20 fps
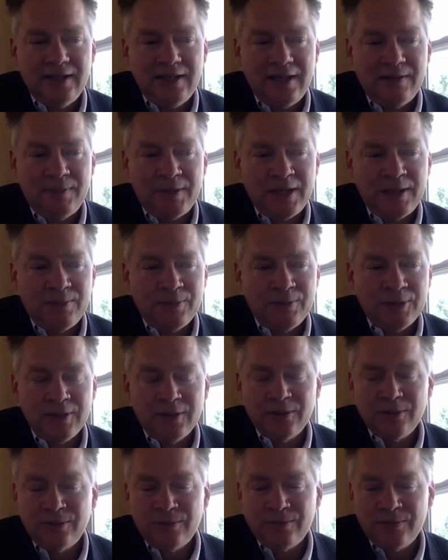have been able
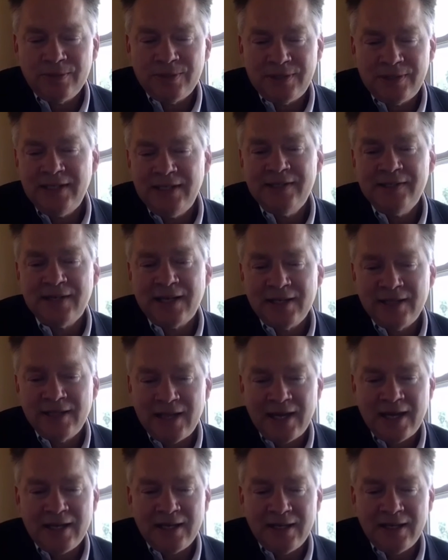to seize on
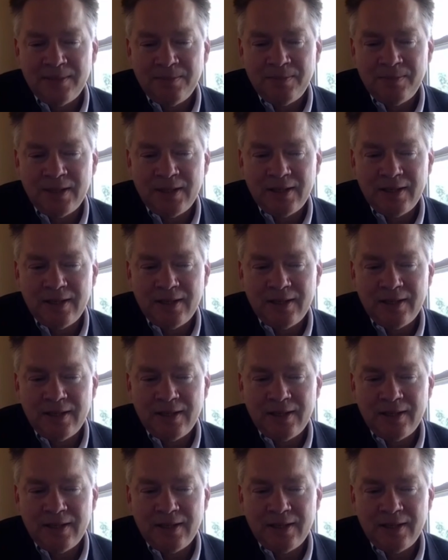that, and